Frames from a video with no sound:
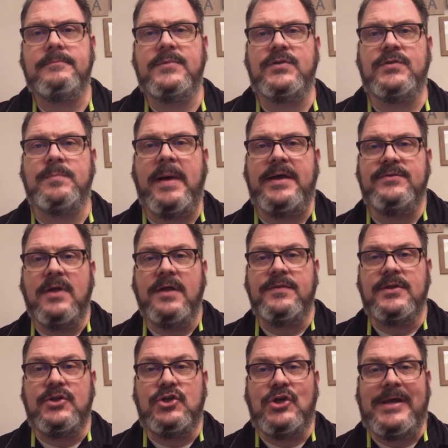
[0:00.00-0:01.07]
despise not
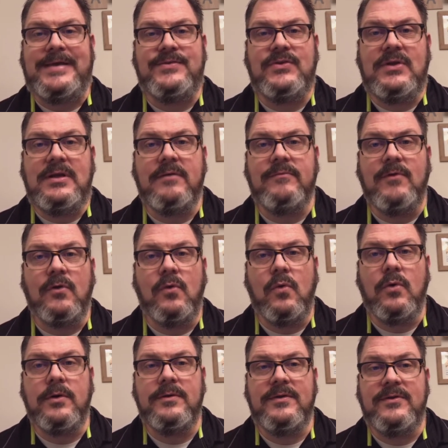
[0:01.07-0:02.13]
the chastening of the
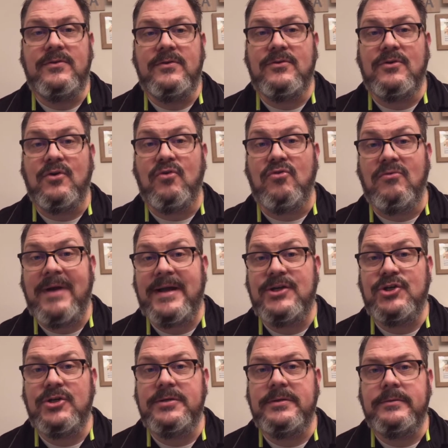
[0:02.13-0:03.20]
Lord. This is
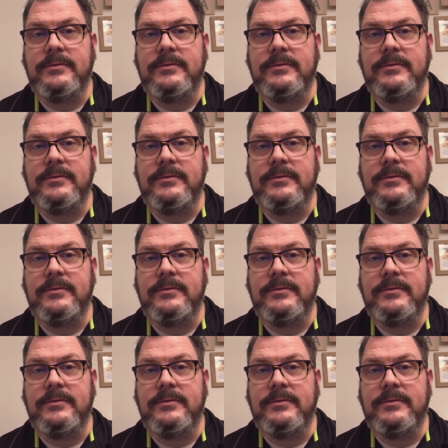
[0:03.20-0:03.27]
correction.